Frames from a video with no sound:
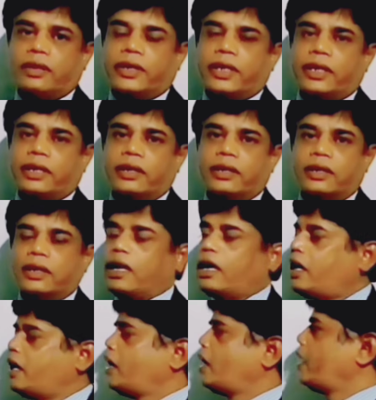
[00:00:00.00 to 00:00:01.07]
Okay,
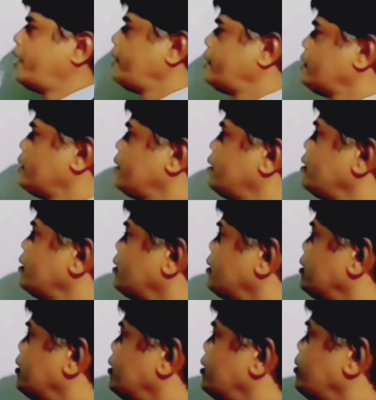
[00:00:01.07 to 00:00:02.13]
and
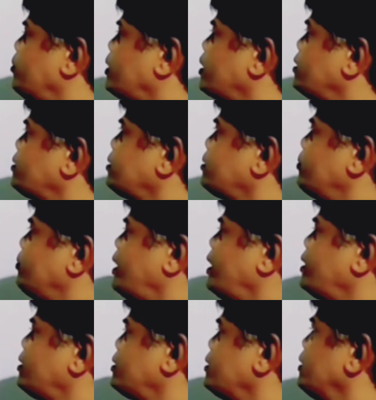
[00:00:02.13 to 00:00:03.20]
why
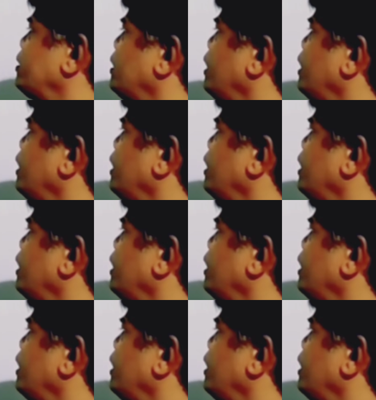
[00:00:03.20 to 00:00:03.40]
it is